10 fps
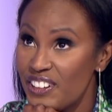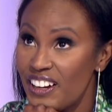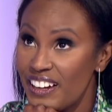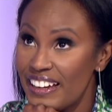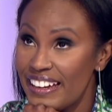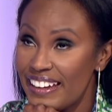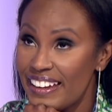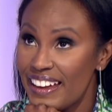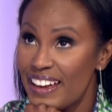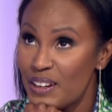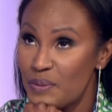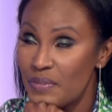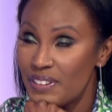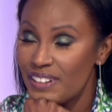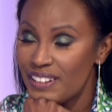I
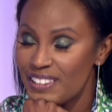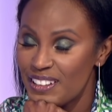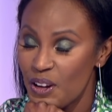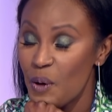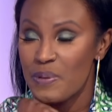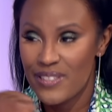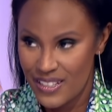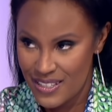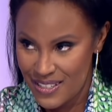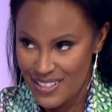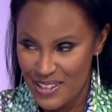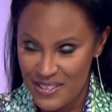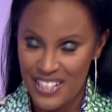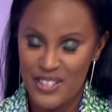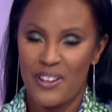am the opposite to you,
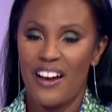Sinetra.